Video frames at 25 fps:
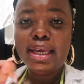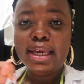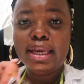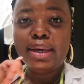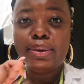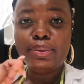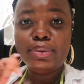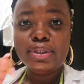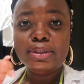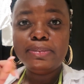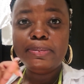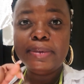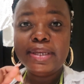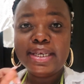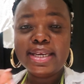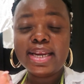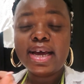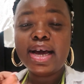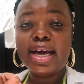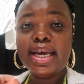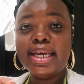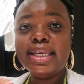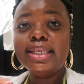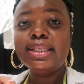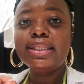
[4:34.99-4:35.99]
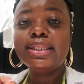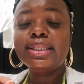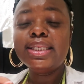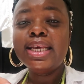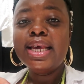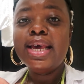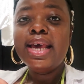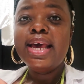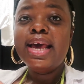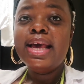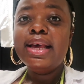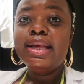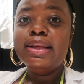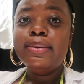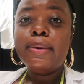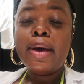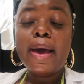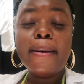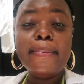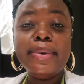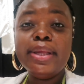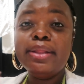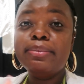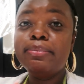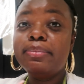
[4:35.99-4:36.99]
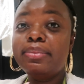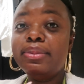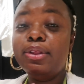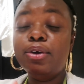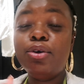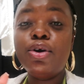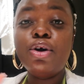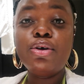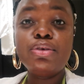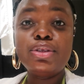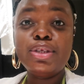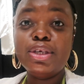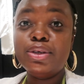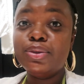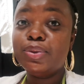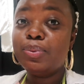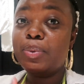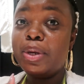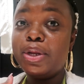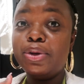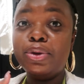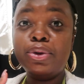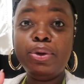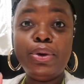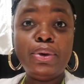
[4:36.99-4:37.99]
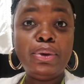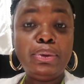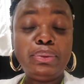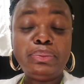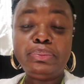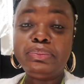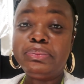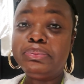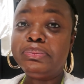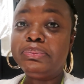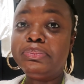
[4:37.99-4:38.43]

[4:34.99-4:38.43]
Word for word: it would be nice I mean, the cocktails were not